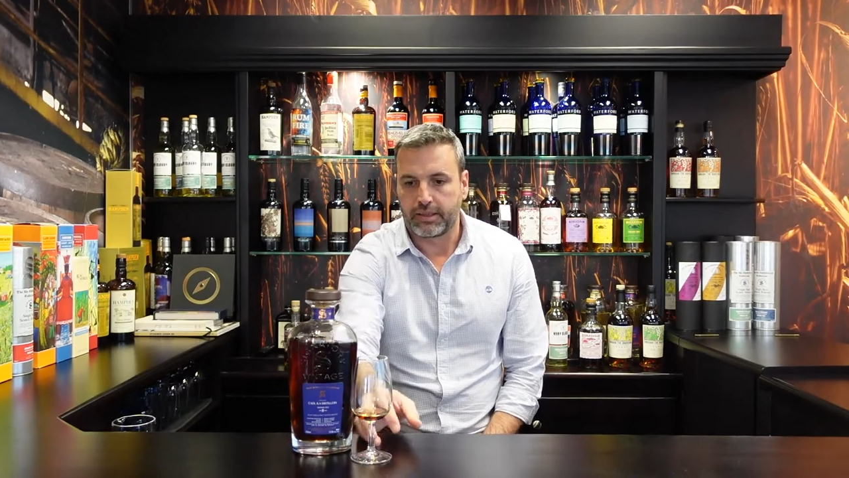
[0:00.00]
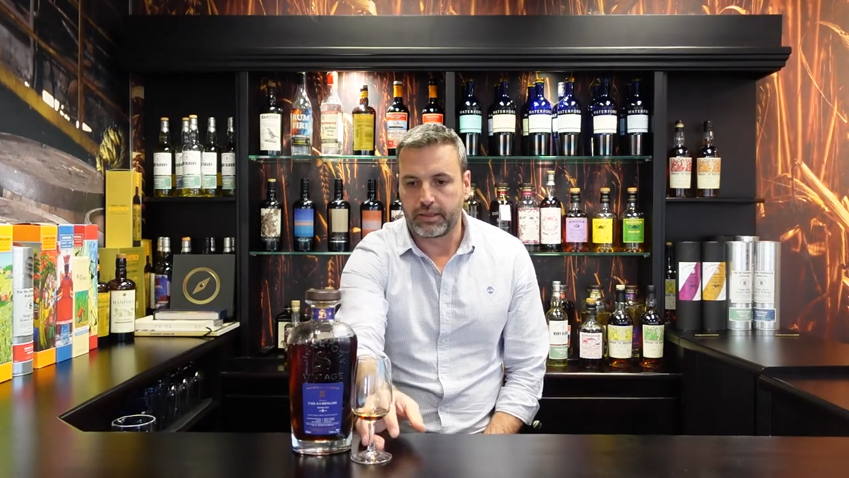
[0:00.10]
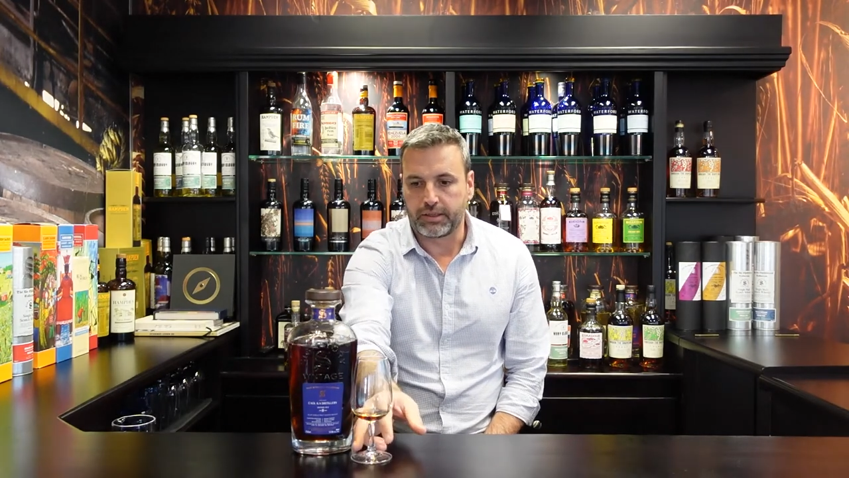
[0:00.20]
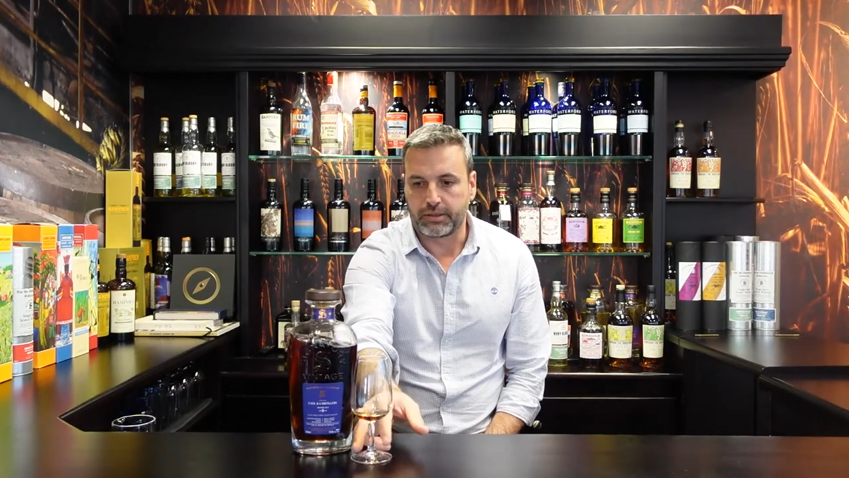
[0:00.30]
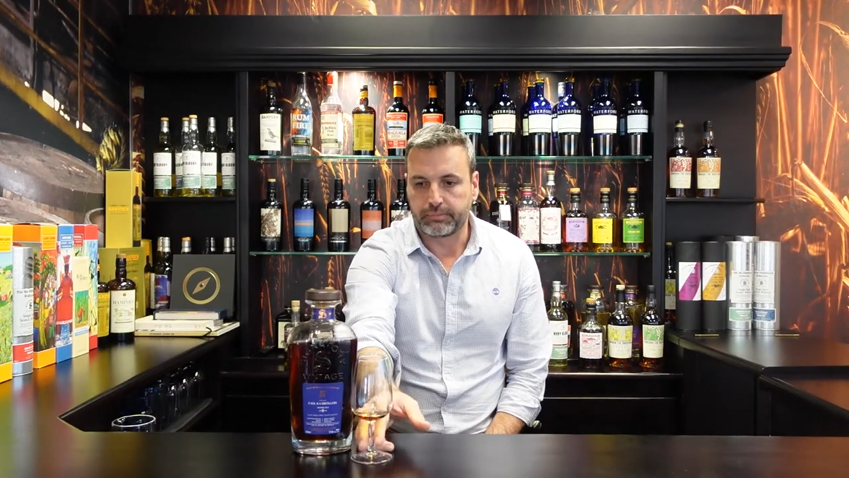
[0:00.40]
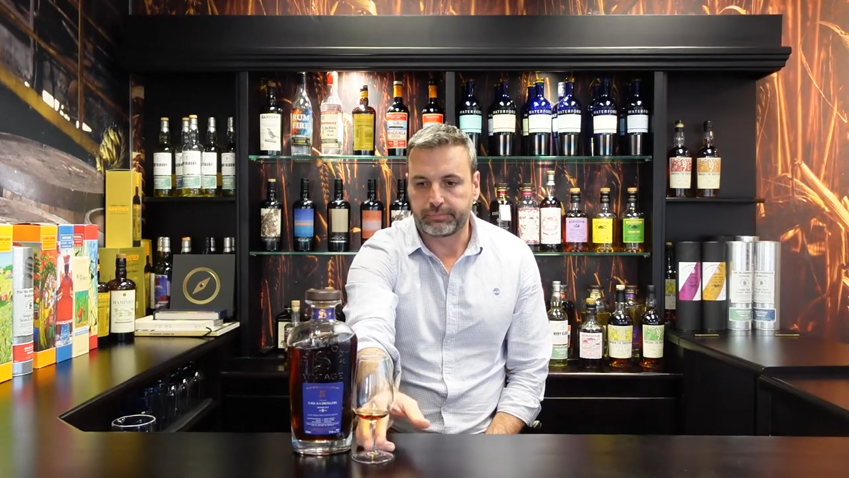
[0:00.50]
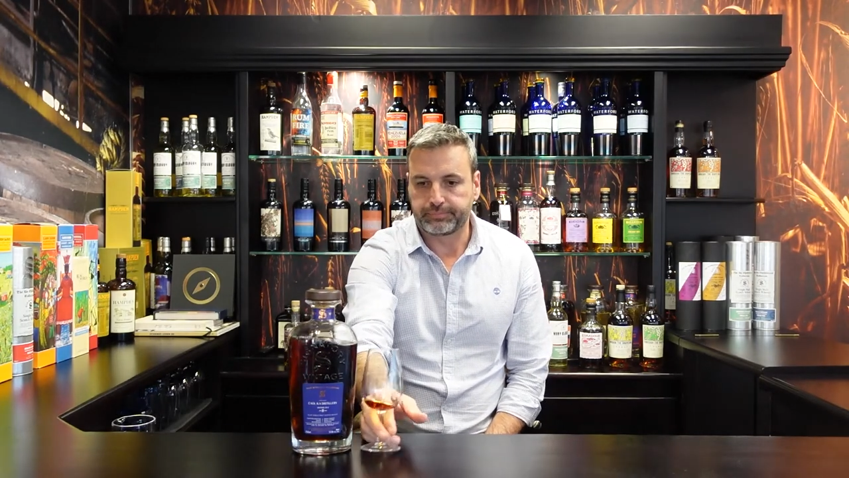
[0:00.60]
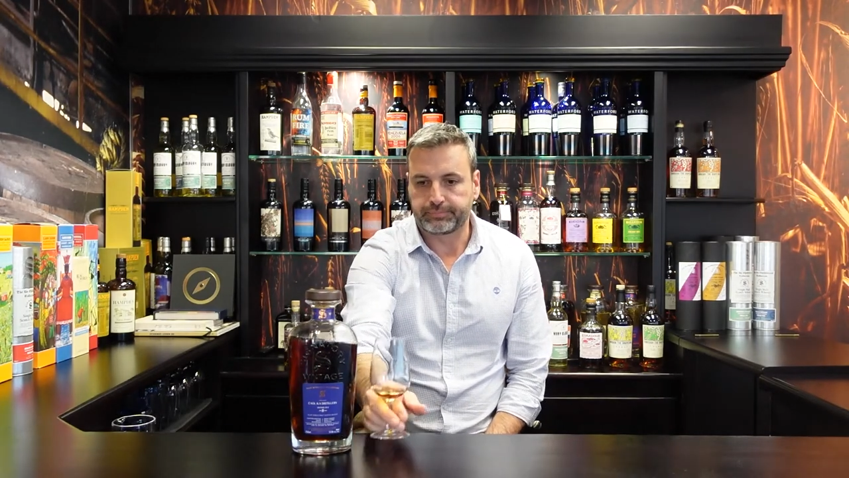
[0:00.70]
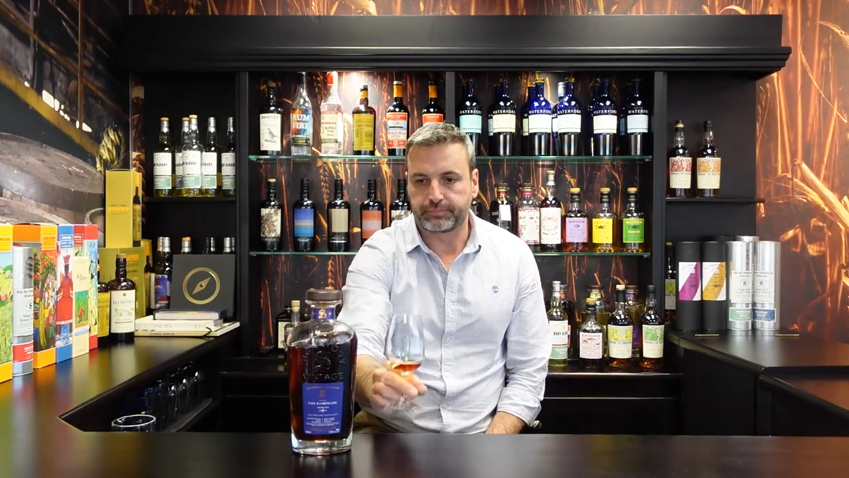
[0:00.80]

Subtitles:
tell you,